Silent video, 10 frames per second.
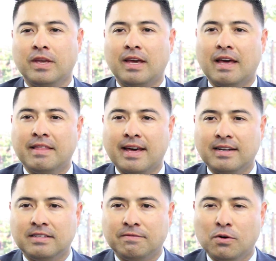And that
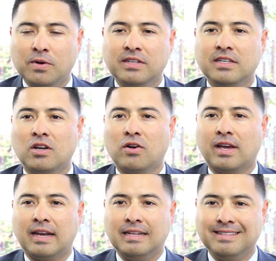is focusing on
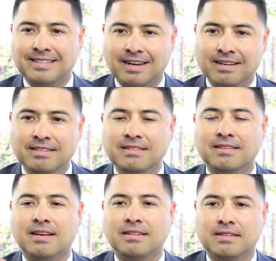getting tons
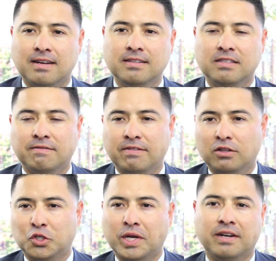and tons of
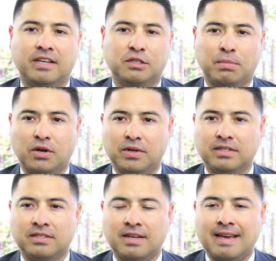field training
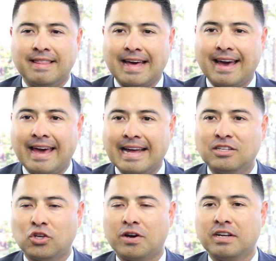experience, that
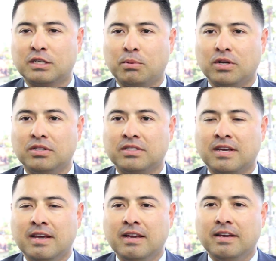hands-on experience.
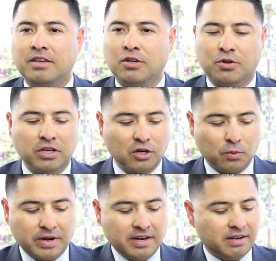You know, you could
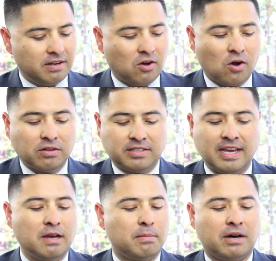read all
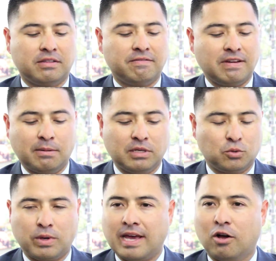day about the families
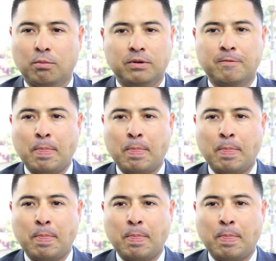we help.